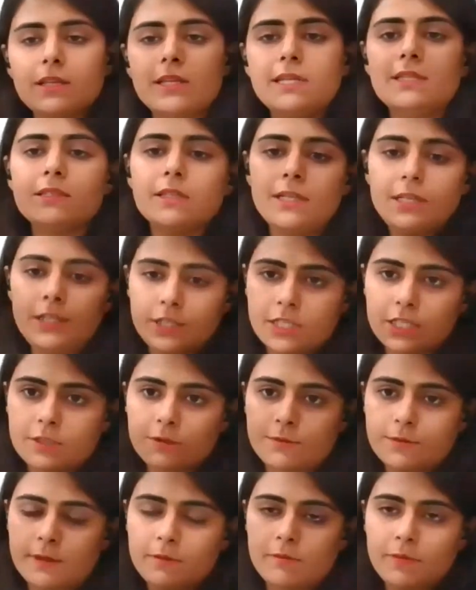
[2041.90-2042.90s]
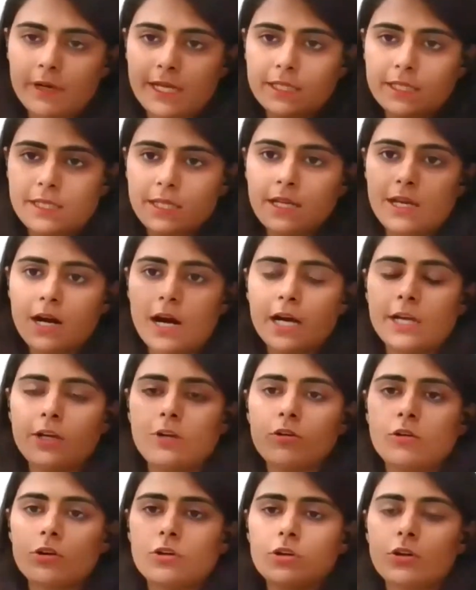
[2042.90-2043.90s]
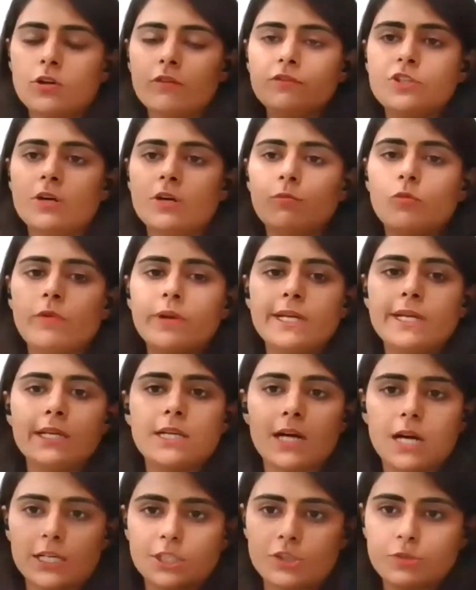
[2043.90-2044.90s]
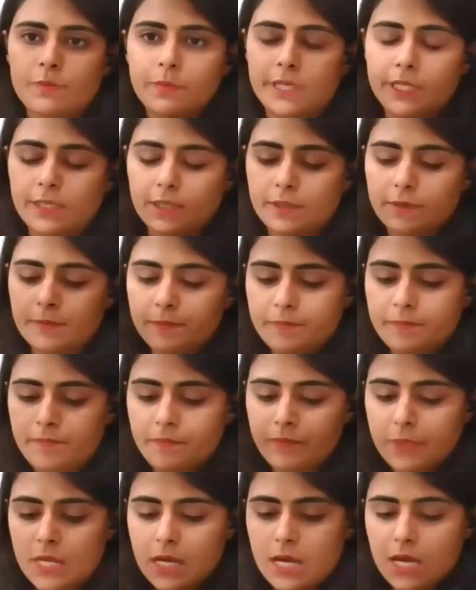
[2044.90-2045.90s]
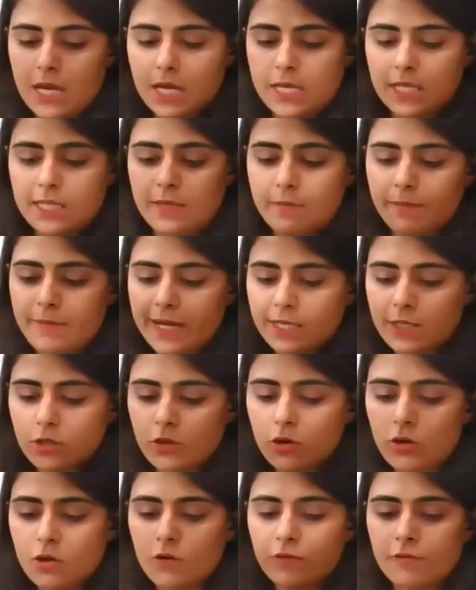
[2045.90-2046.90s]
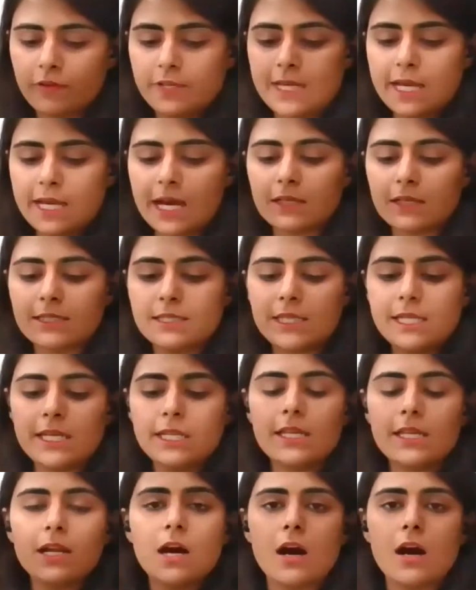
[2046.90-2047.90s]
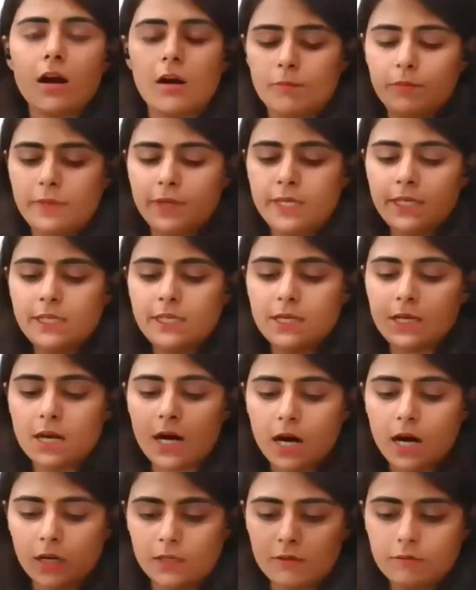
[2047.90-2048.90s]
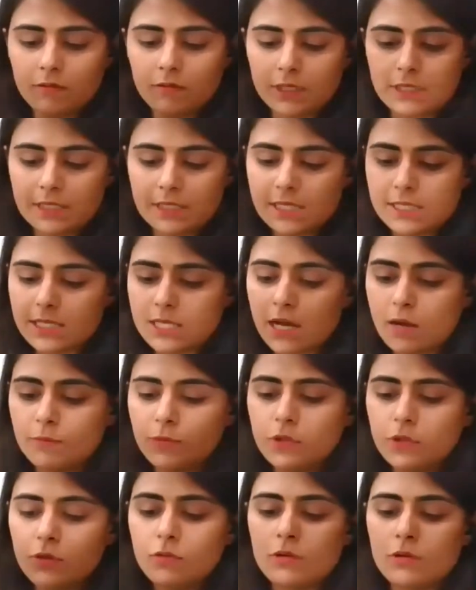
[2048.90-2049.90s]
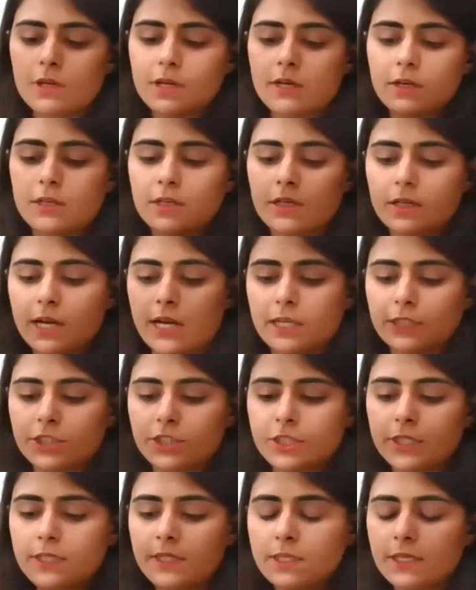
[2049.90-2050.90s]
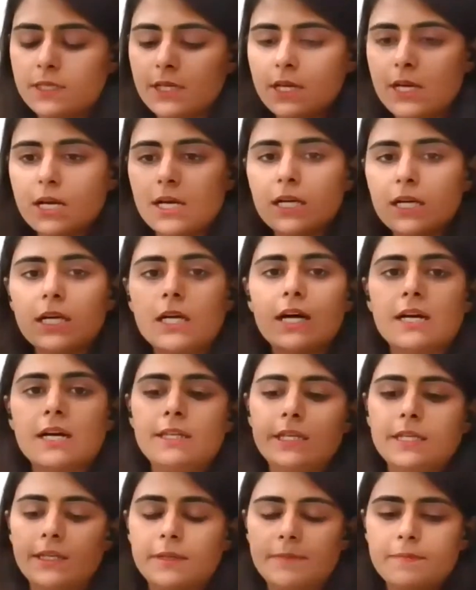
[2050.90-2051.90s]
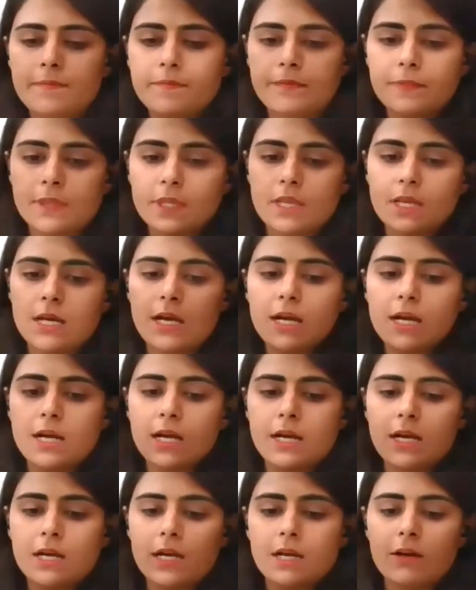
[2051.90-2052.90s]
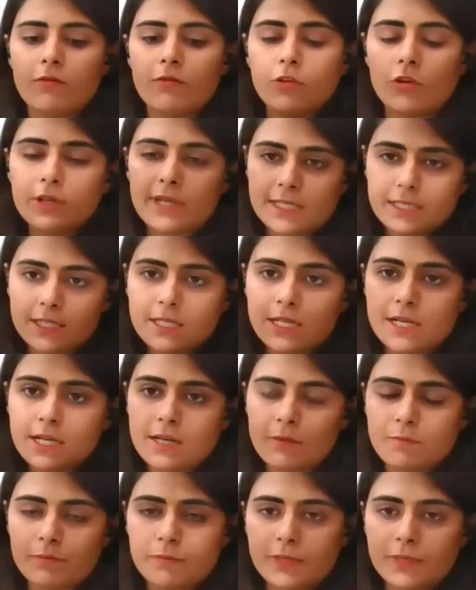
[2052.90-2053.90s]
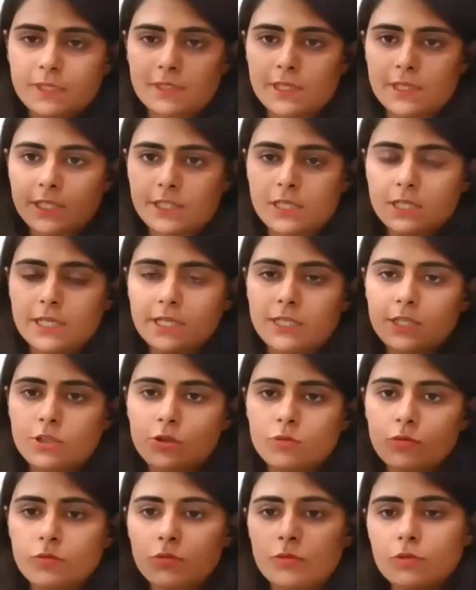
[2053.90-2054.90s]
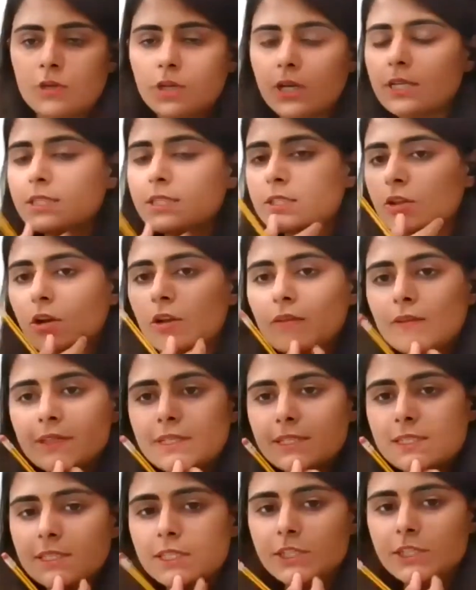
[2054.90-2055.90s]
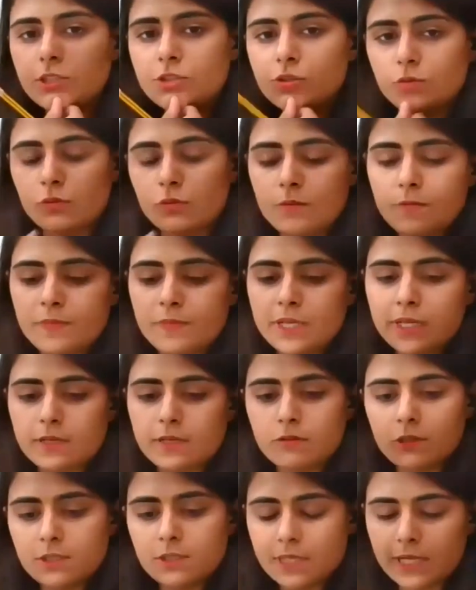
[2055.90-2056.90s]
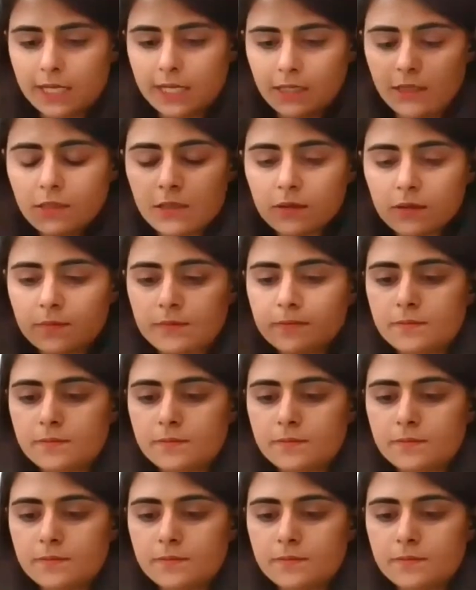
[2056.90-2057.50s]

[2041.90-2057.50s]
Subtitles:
recent judgment by the High Court of Jammu and Kashmir in the matter of Yasir Amin Khan versus Abdul Rashid Ghani for extra compensation. And to resolve this issue, it was held